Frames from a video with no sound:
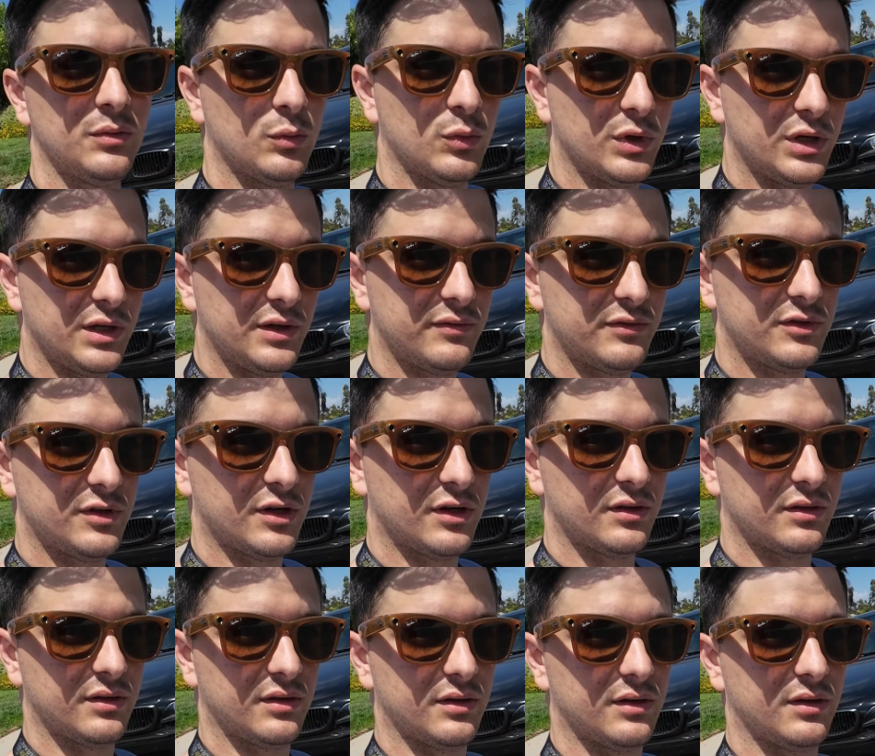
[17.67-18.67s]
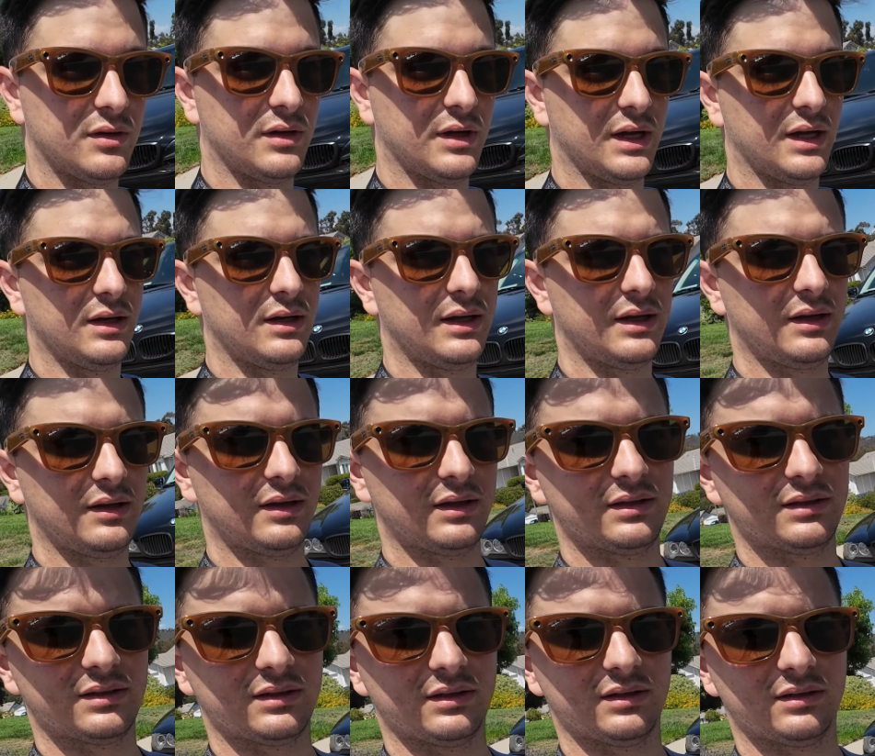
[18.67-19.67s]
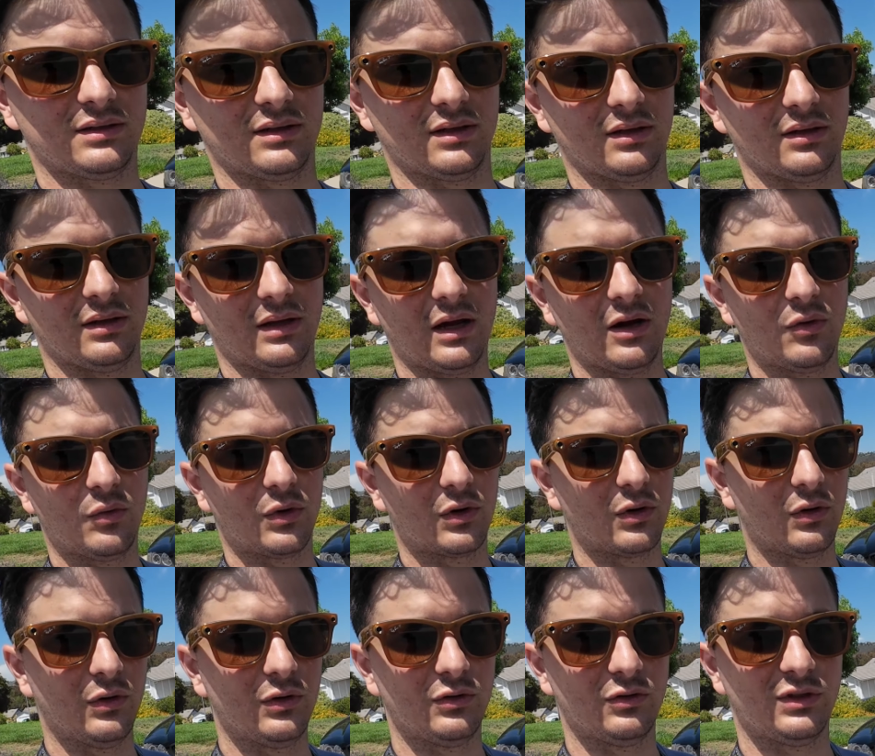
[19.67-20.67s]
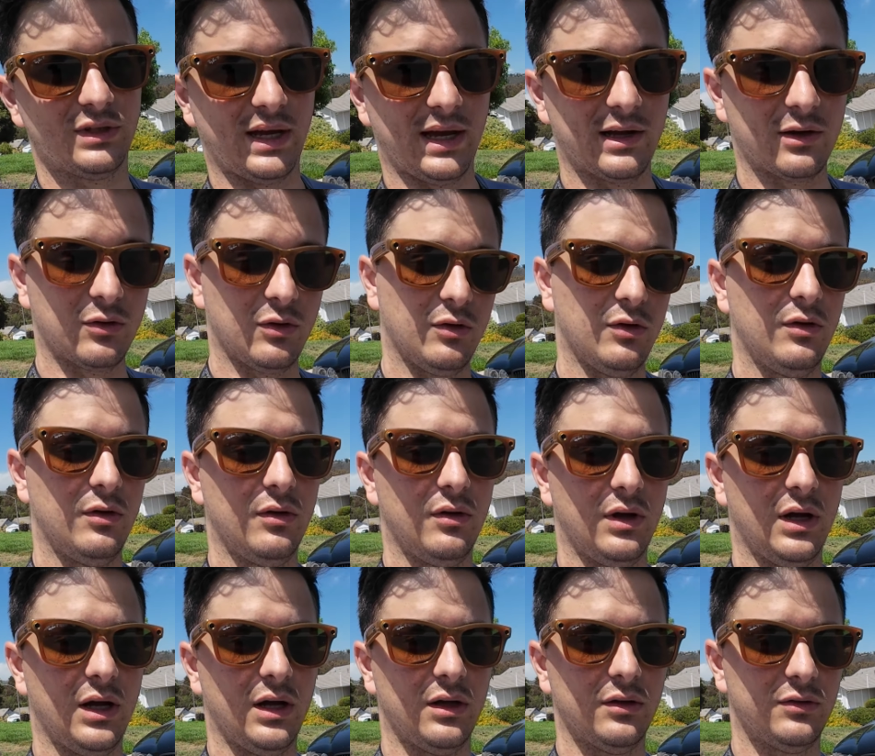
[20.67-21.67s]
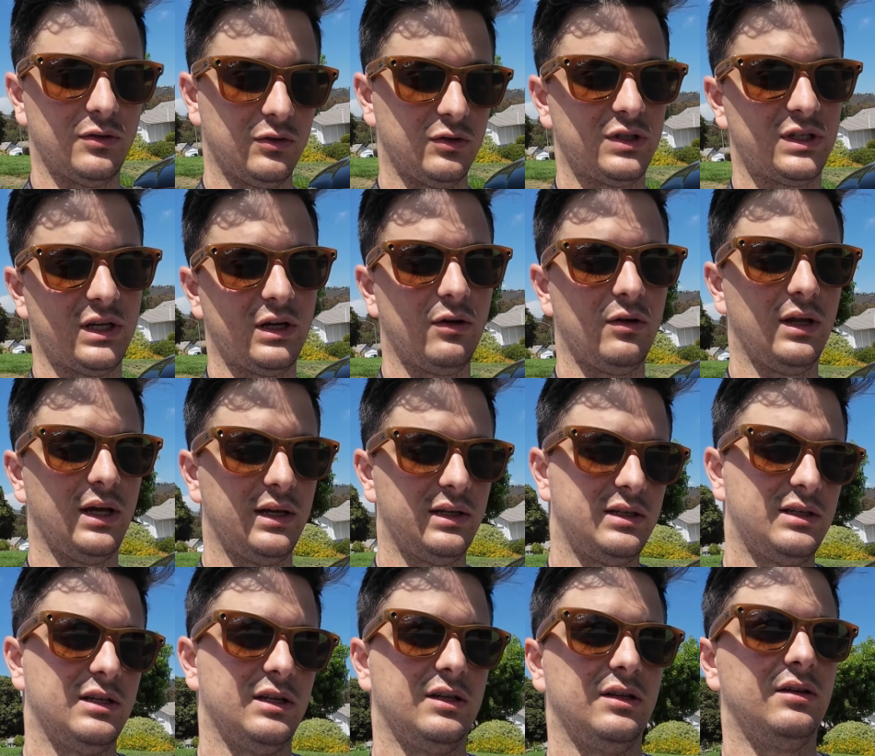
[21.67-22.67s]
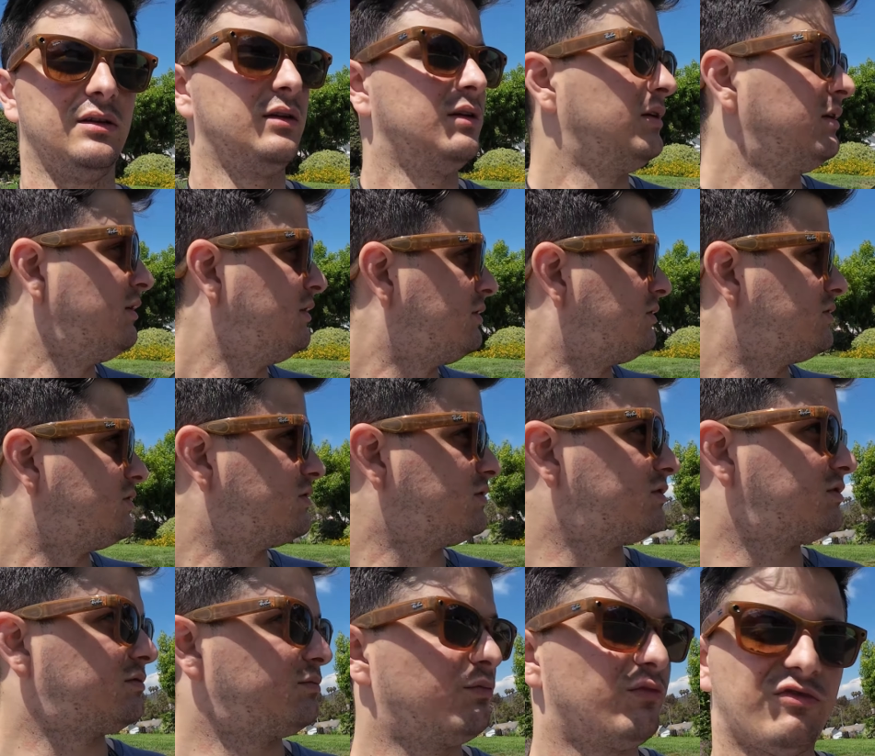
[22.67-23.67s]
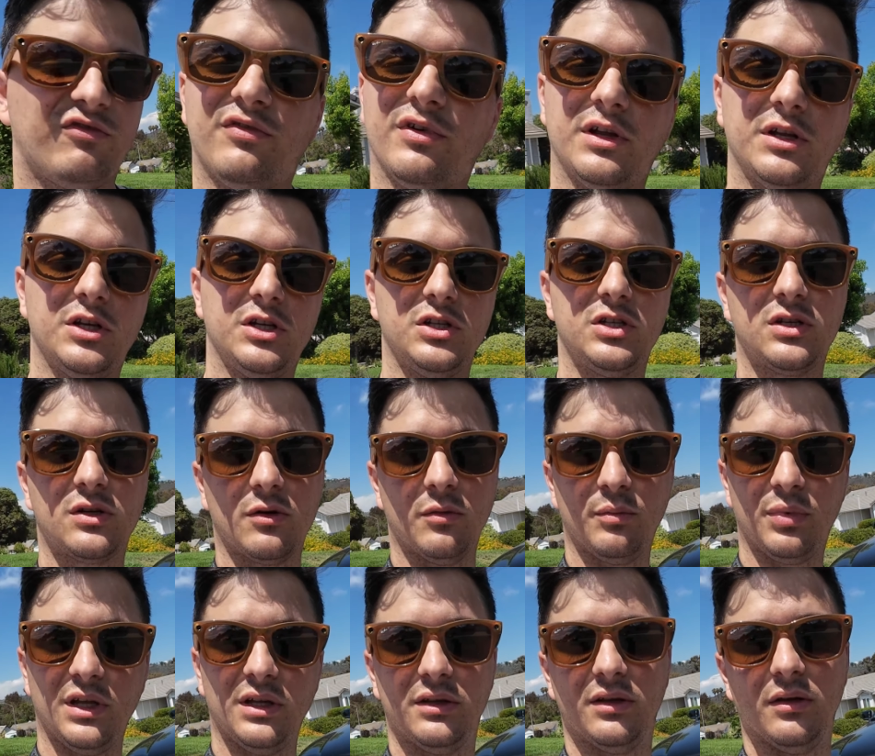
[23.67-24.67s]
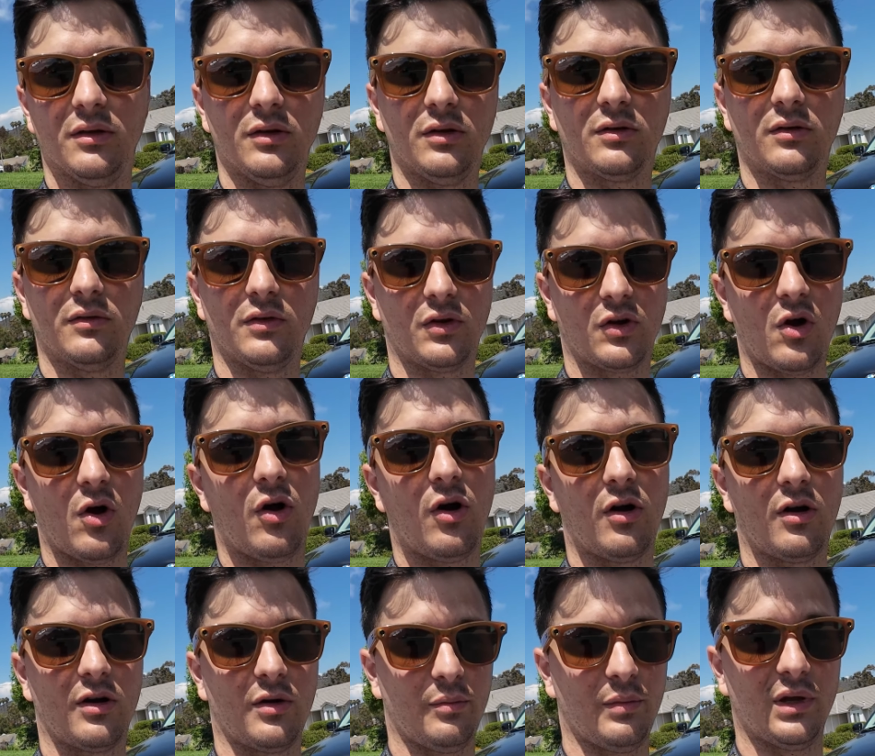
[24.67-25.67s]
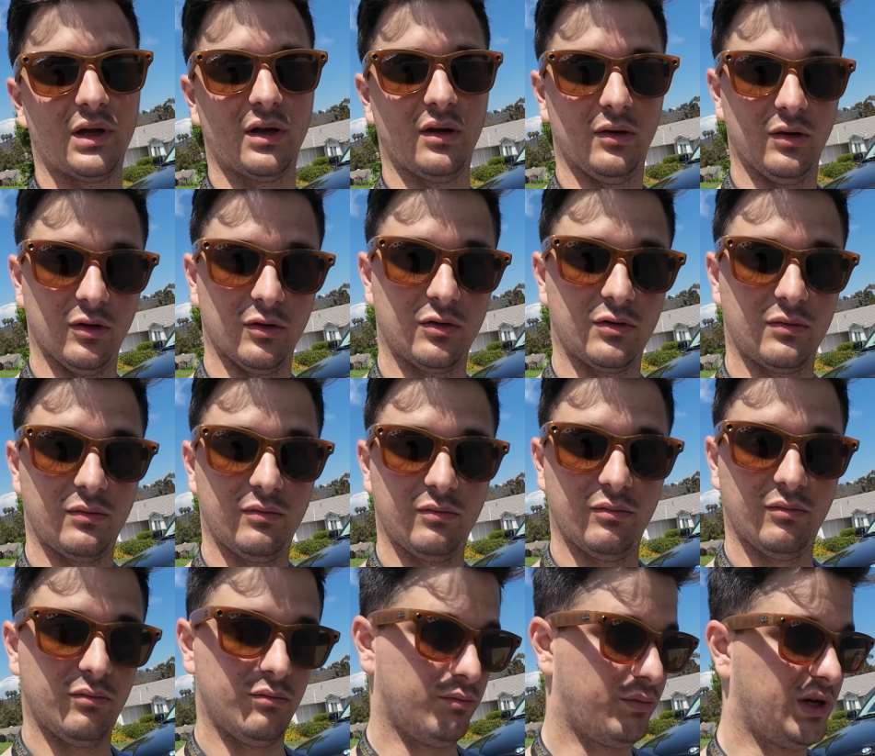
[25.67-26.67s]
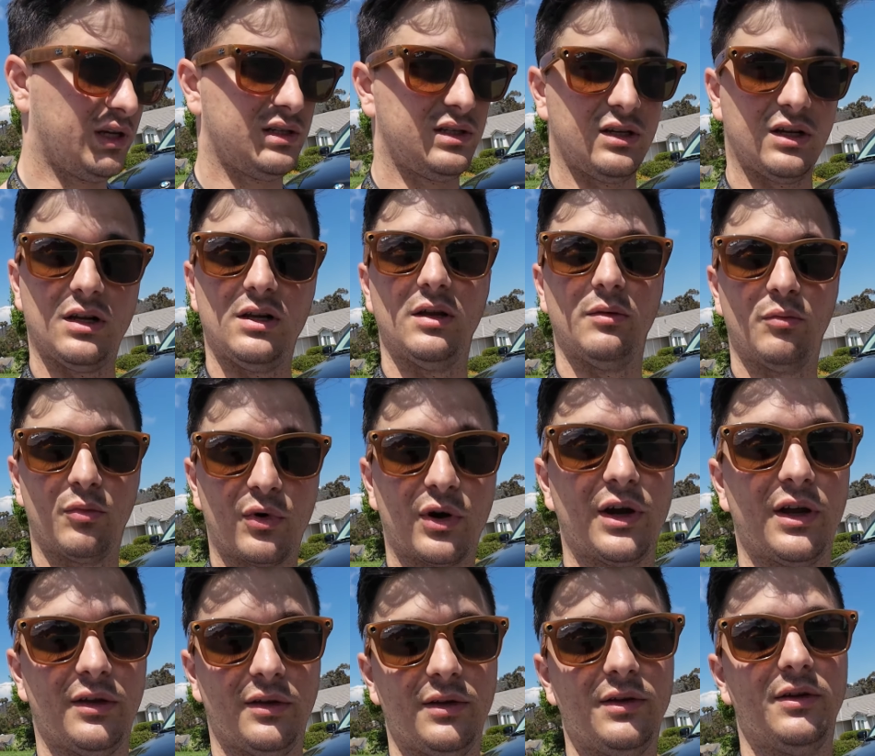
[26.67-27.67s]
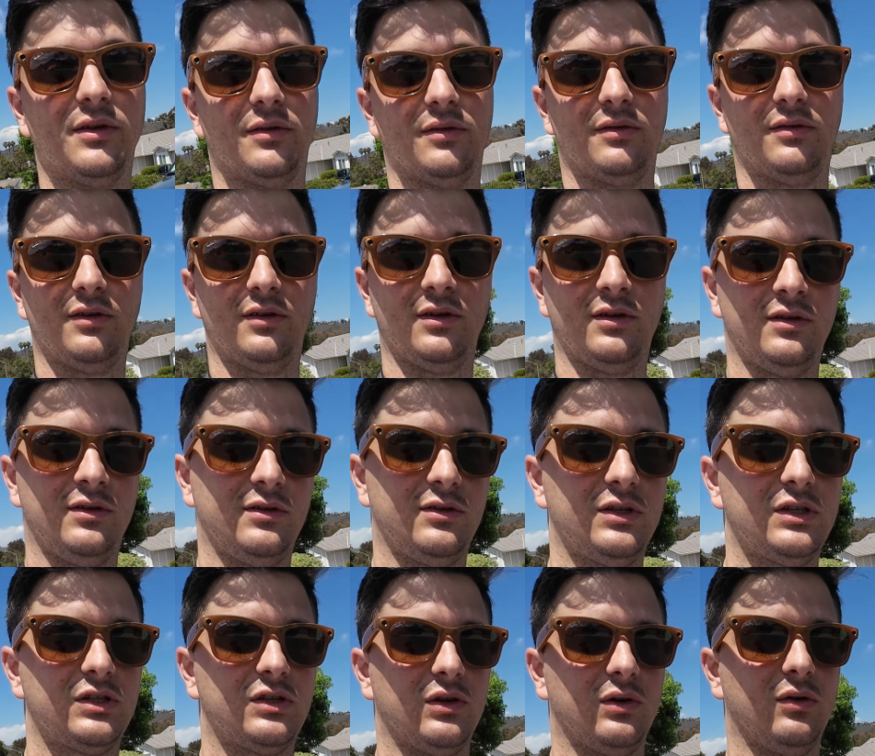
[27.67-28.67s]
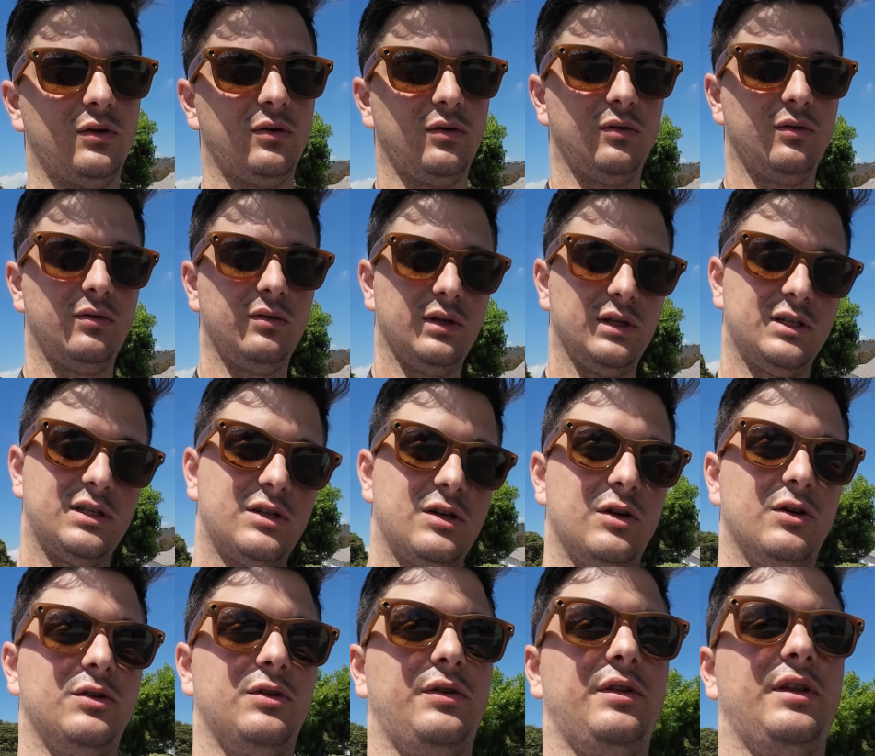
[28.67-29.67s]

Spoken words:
We've done the headlight lenses and now we're going to tackle those tail lights and just complete the look of the car, make it look basically brand new. So let's go to